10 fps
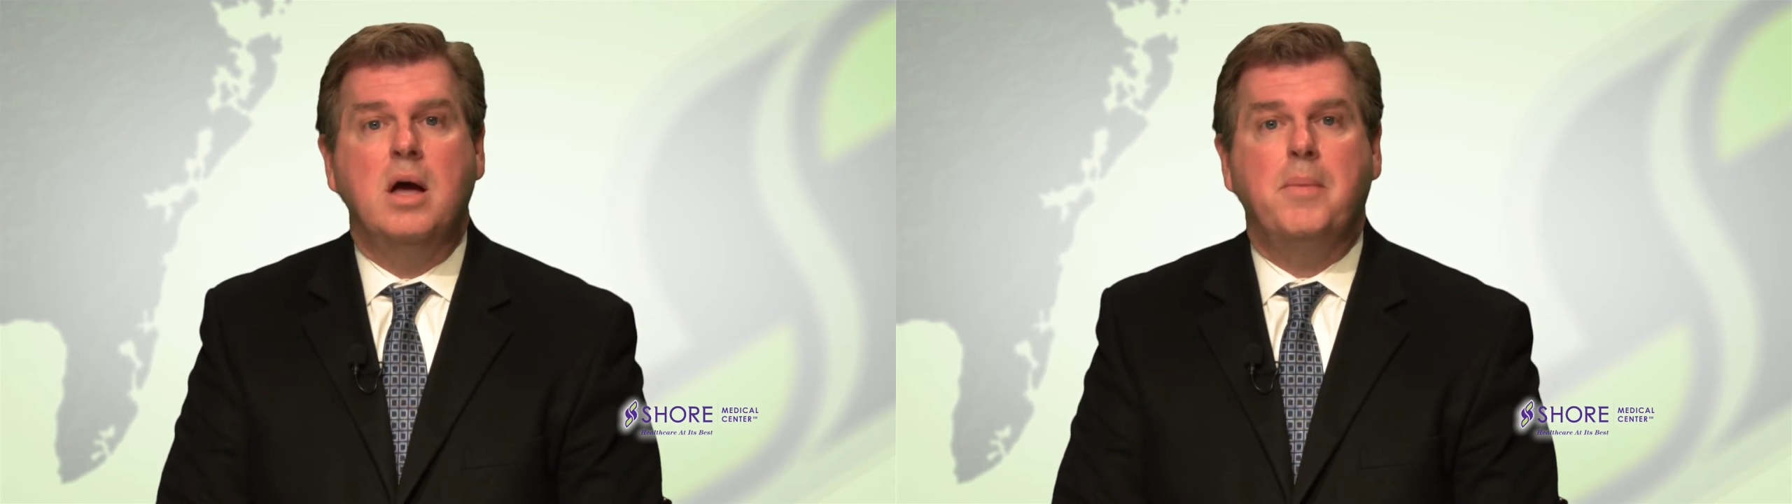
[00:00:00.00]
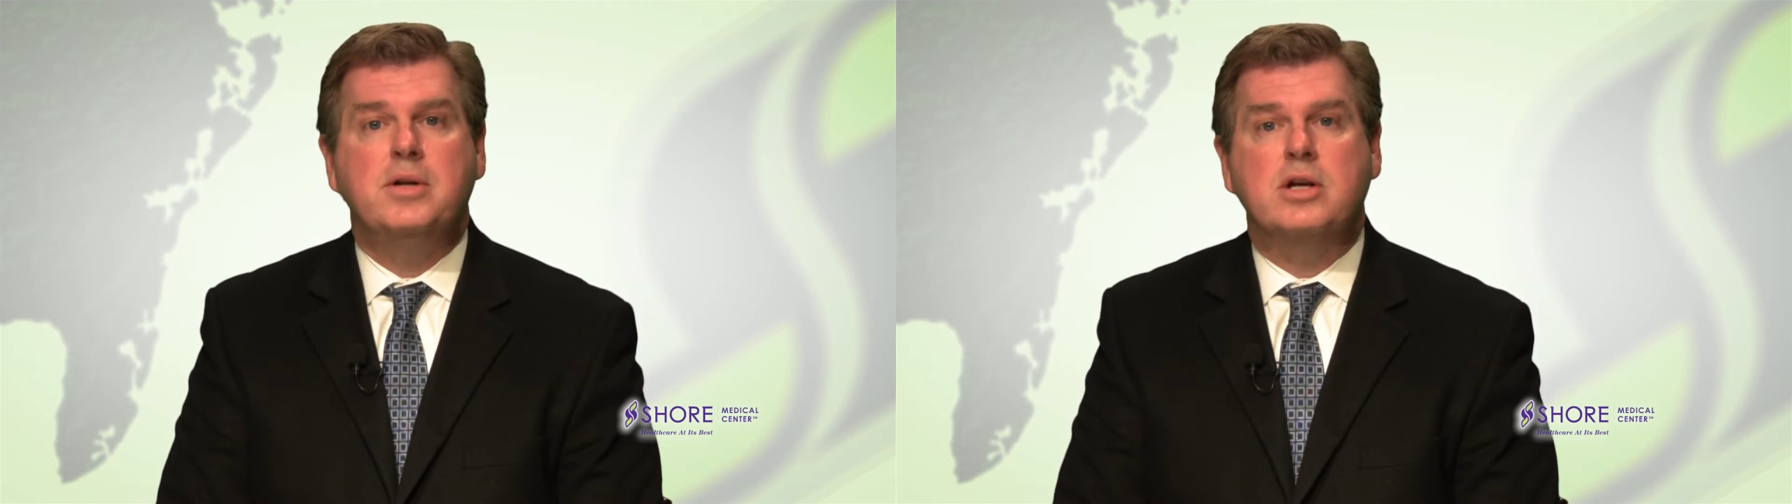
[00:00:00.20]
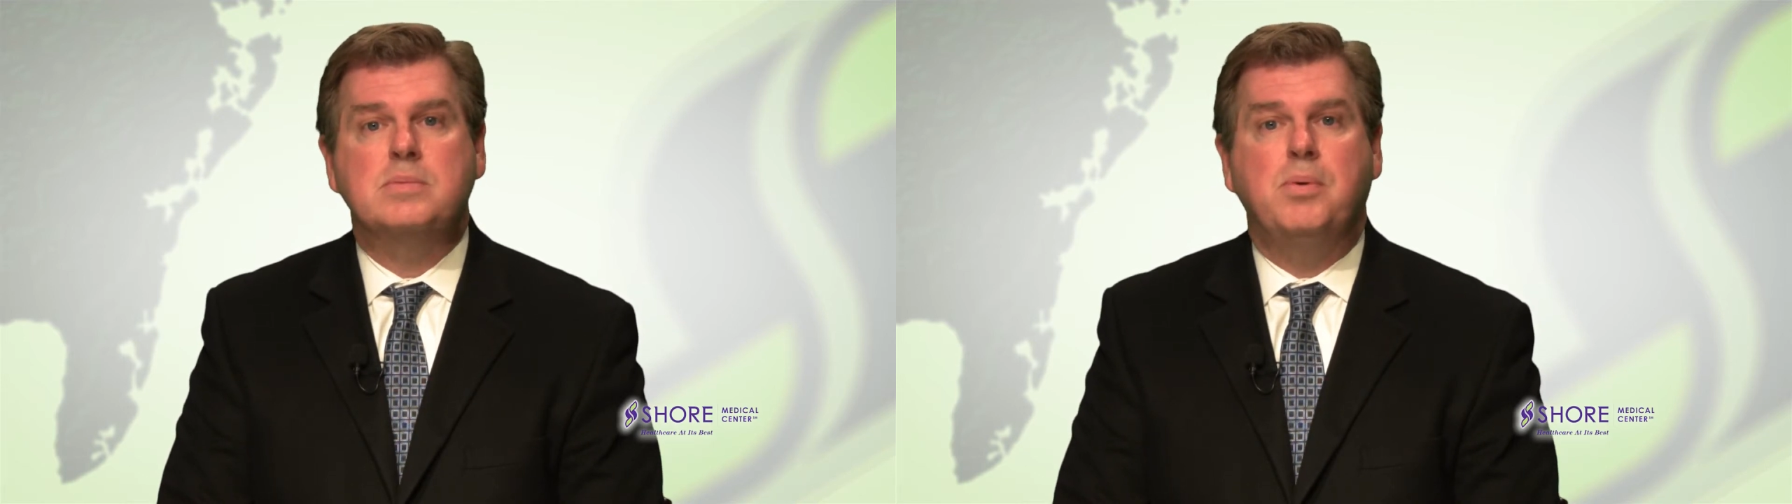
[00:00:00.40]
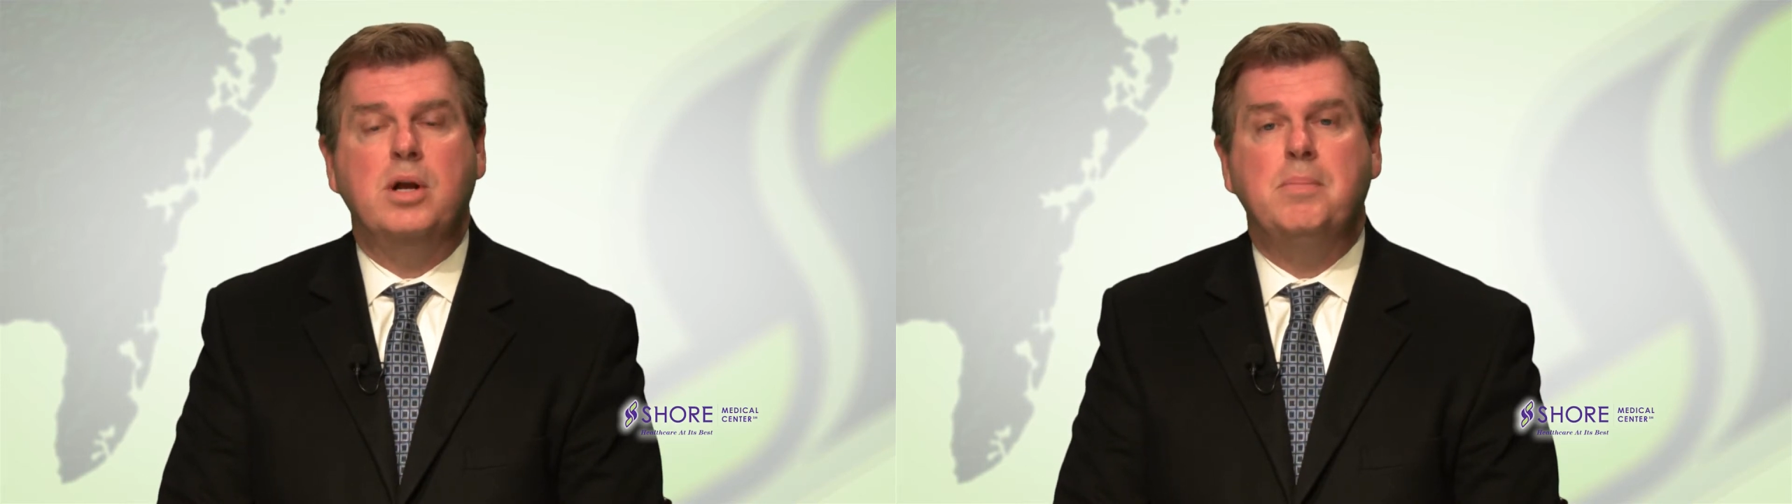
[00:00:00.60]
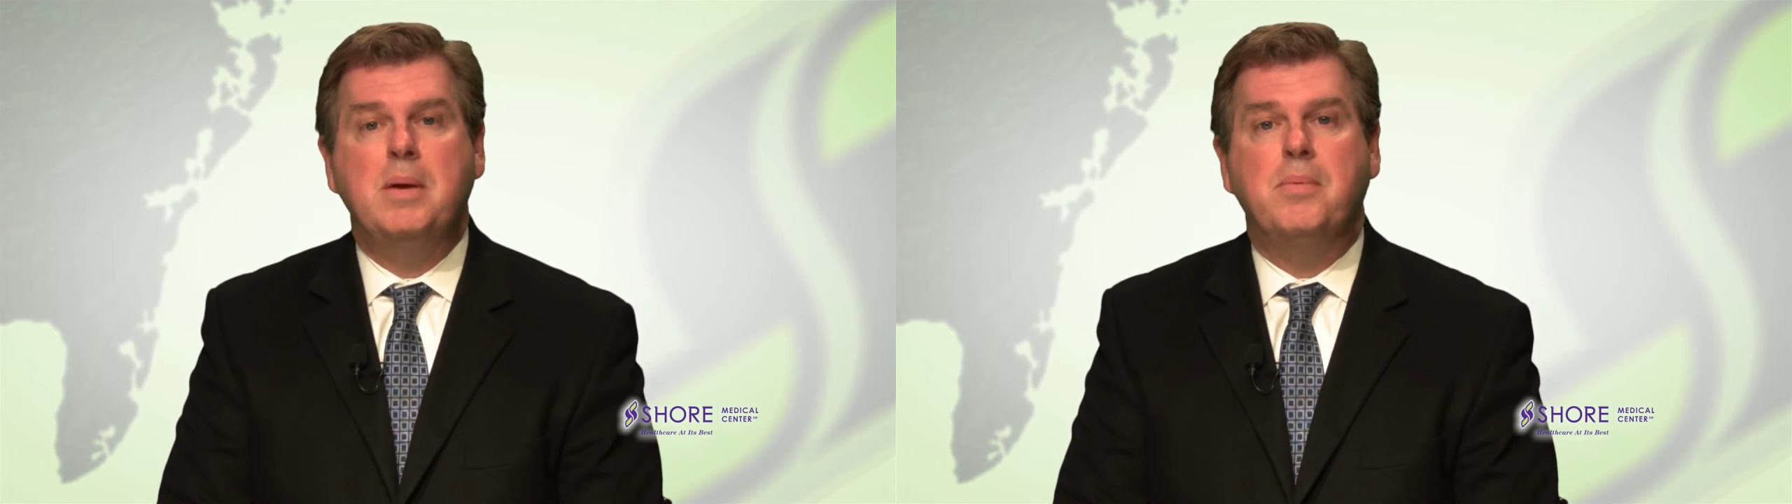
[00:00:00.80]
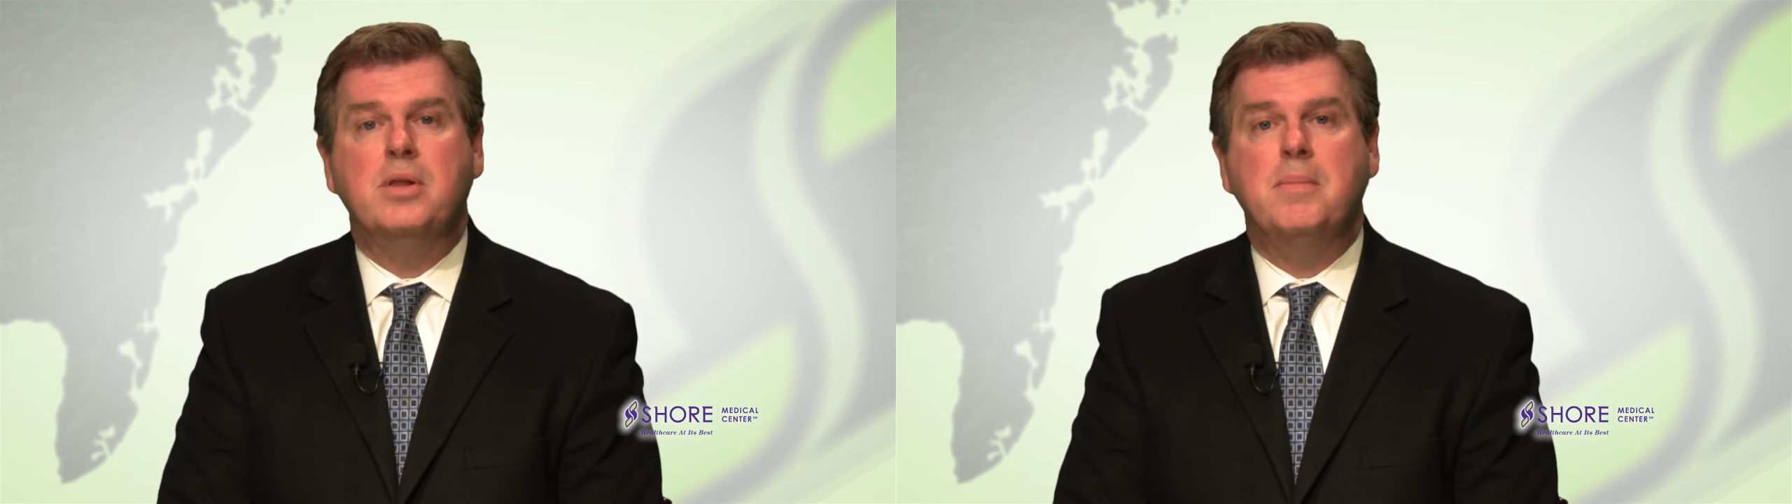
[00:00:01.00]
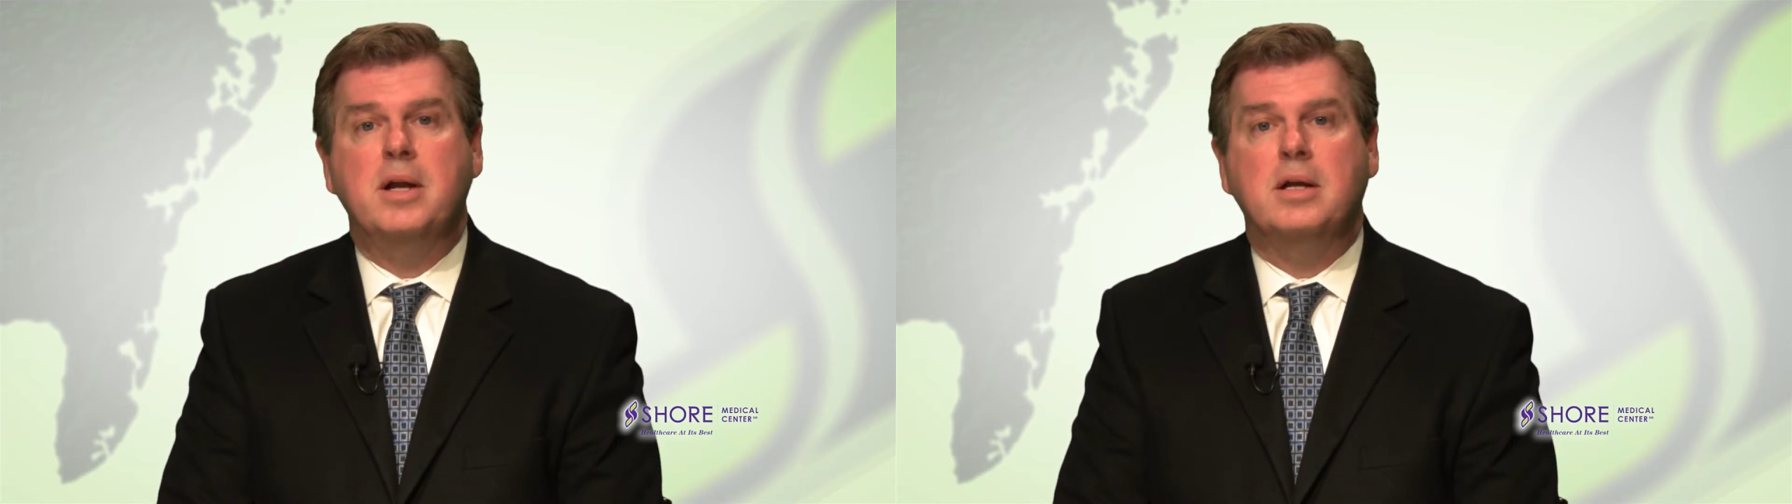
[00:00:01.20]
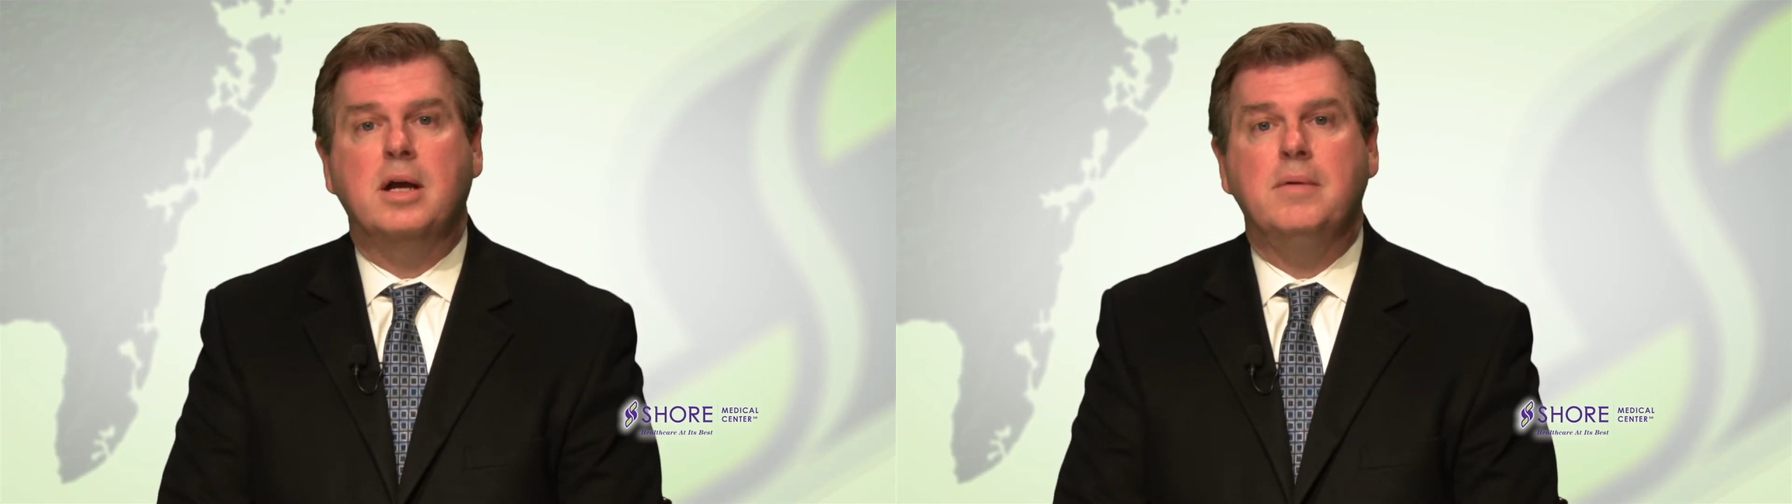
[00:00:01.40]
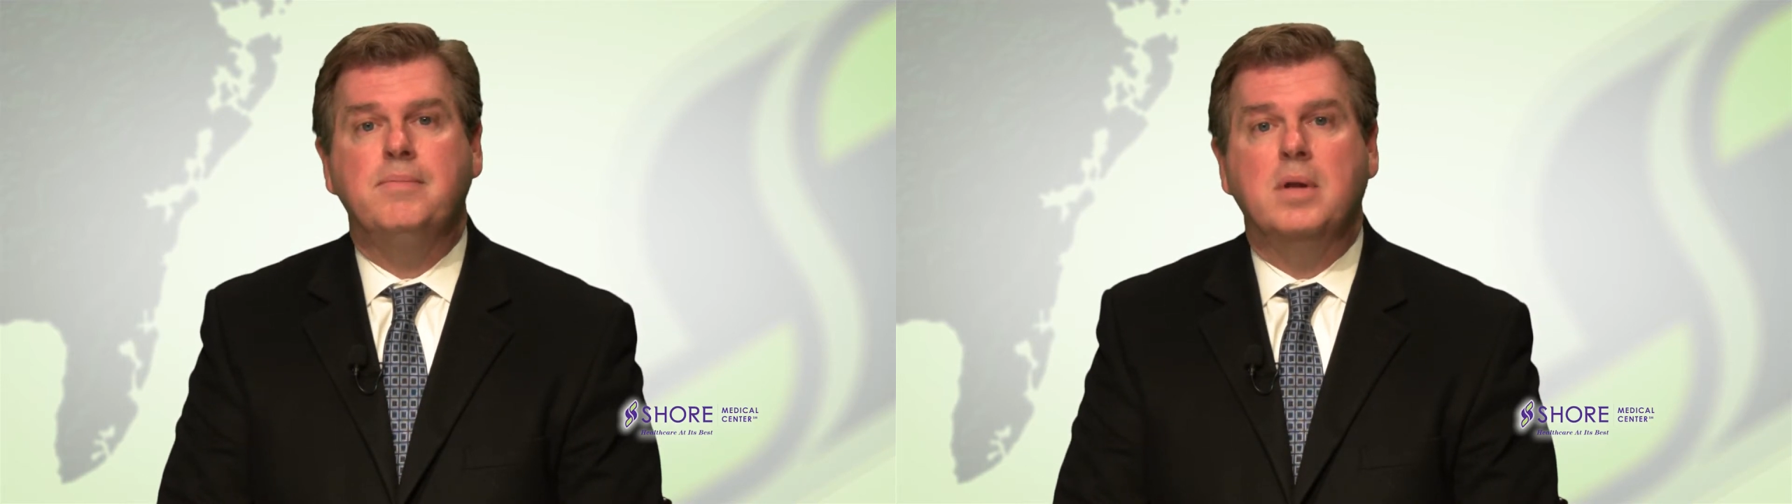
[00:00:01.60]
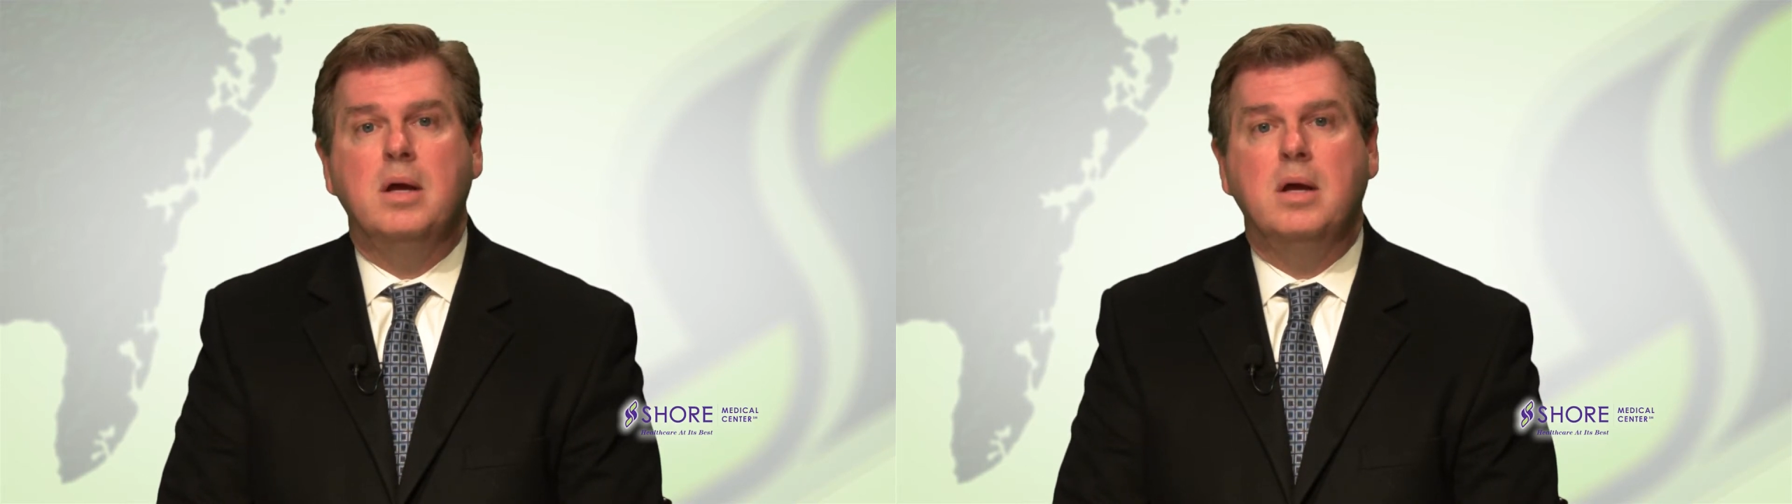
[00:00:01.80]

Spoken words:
by just putting people in the Medicaid.